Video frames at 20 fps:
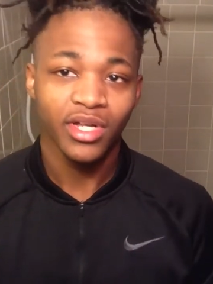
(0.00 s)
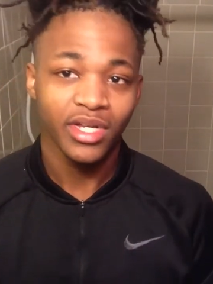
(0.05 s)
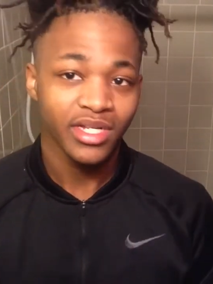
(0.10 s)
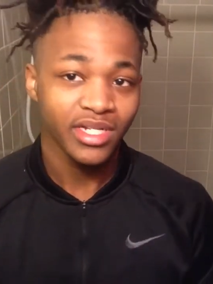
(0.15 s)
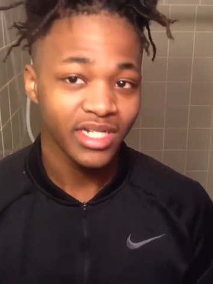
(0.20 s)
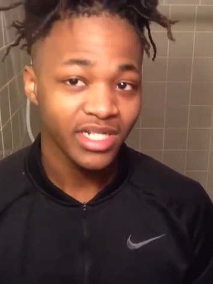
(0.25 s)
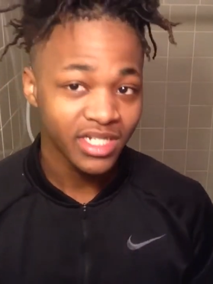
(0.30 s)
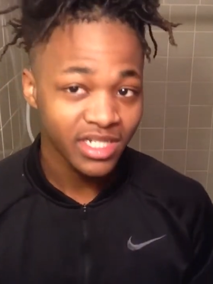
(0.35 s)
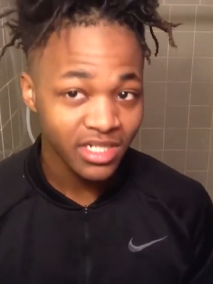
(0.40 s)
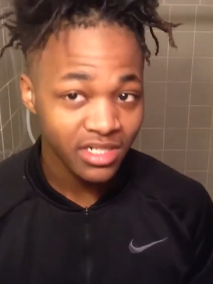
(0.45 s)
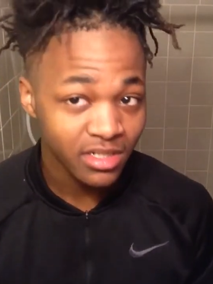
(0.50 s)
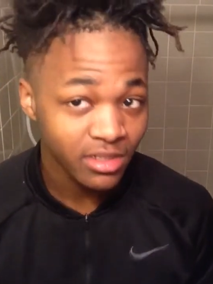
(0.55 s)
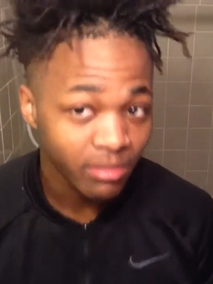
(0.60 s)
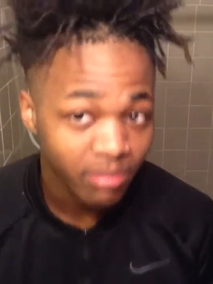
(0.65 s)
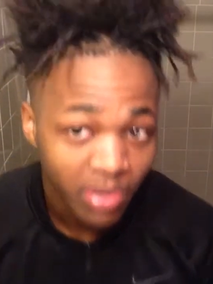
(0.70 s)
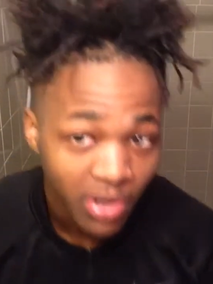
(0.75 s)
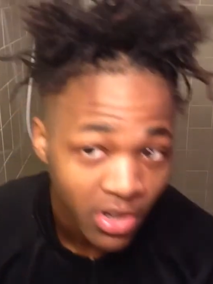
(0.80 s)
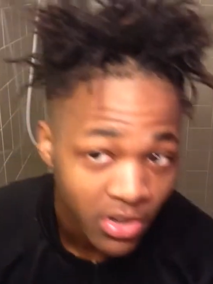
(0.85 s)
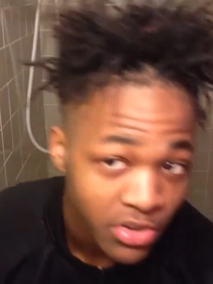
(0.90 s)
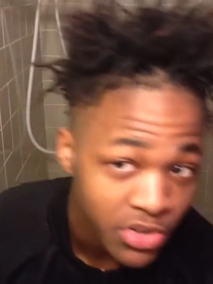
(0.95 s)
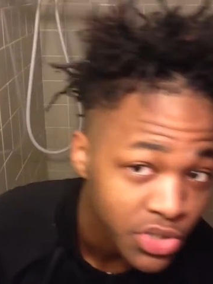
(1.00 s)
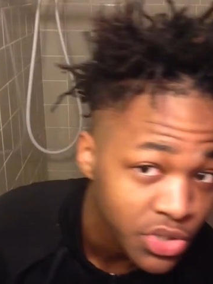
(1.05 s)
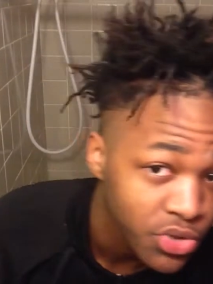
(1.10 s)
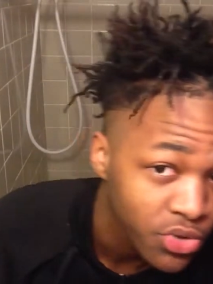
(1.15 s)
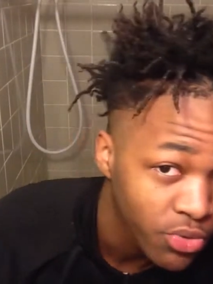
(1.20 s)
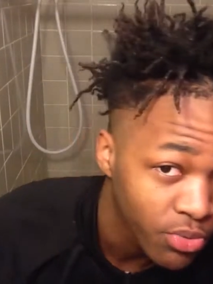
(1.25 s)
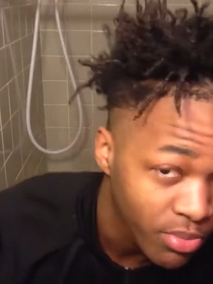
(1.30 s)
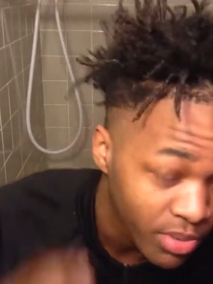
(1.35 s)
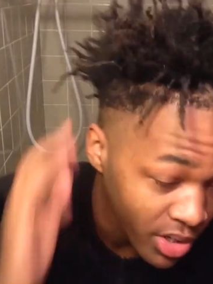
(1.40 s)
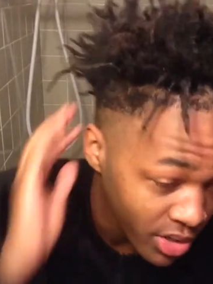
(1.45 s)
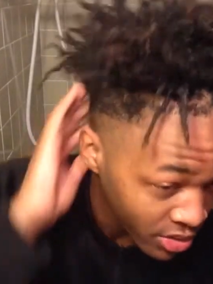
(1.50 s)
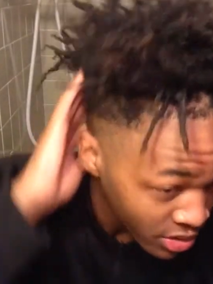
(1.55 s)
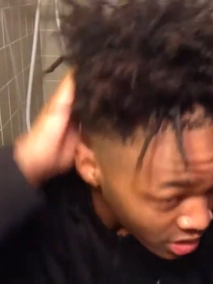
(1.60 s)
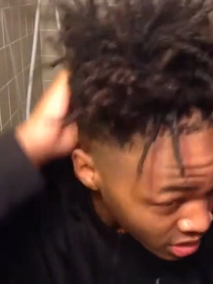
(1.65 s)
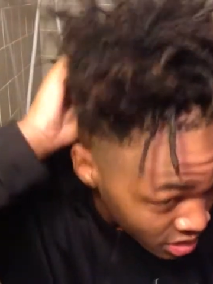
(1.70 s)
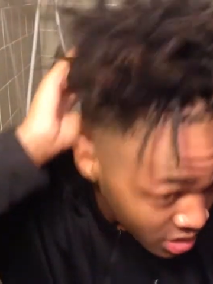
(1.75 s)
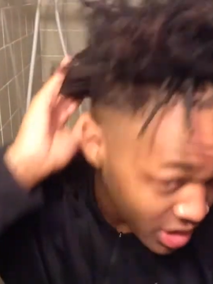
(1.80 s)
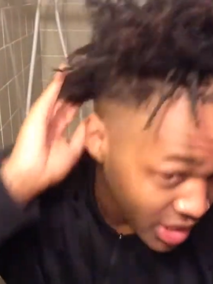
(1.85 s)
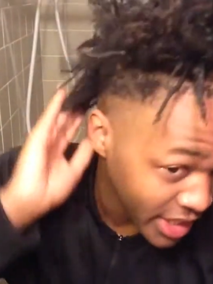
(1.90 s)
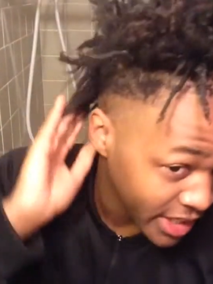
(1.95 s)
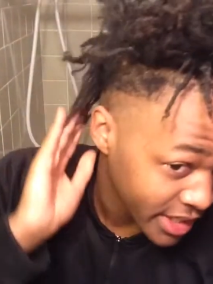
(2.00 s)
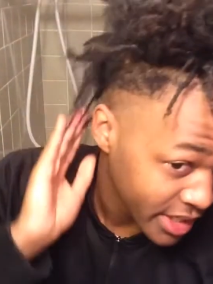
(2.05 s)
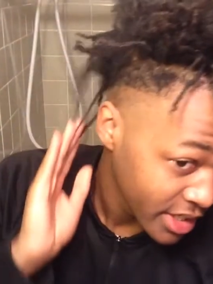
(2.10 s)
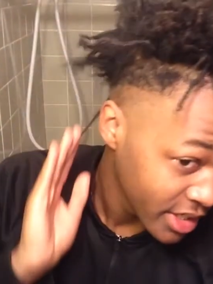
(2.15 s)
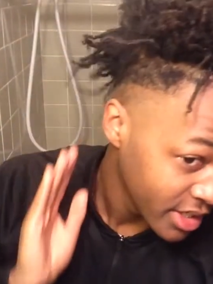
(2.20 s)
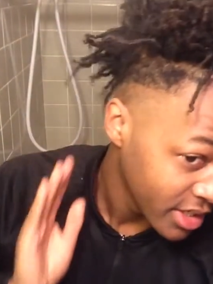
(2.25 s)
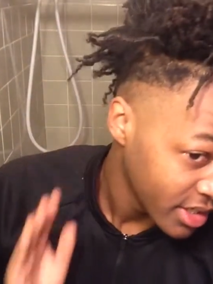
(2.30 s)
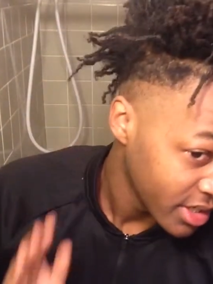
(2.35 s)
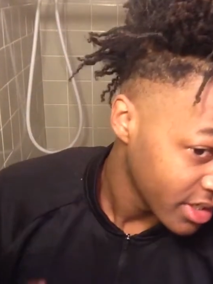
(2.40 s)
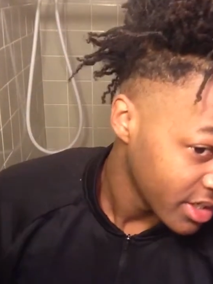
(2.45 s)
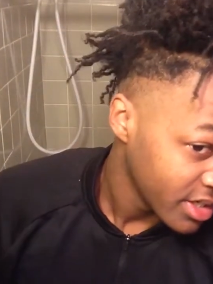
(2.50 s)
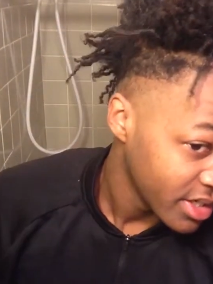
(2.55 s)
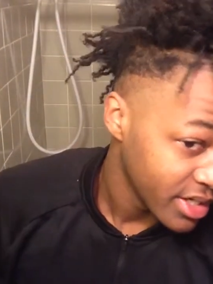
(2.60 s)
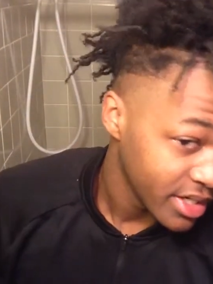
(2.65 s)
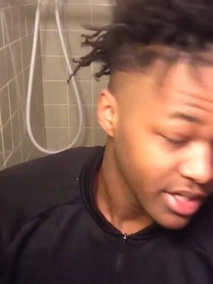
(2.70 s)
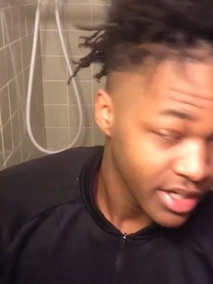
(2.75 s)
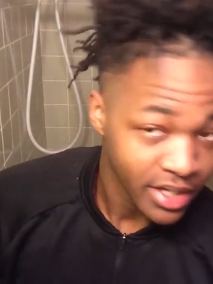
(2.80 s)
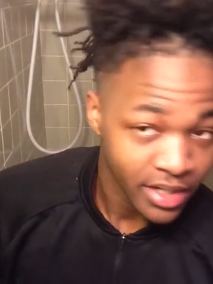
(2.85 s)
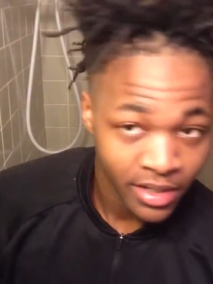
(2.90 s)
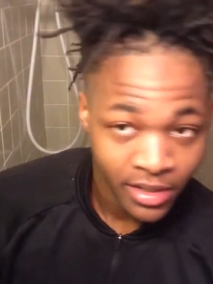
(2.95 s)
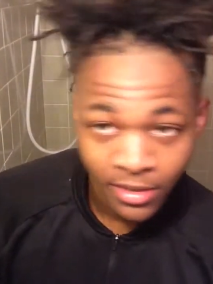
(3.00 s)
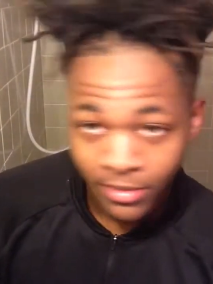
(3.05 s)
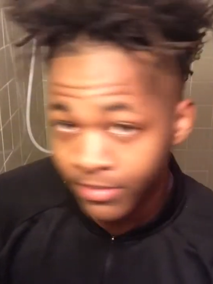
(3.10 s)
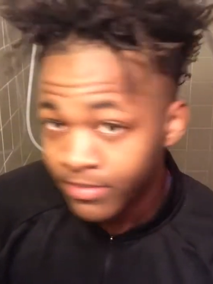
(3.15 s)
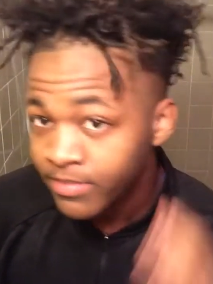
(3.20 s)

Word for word: This is the part two, bro. Like, hey